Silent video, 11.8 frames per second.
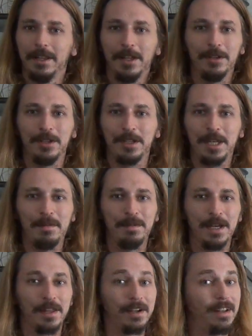They'll just keep
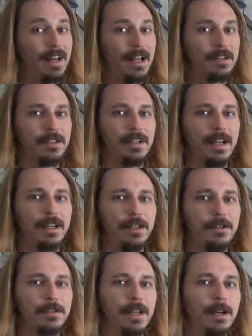yelling a lot, so you got to get used to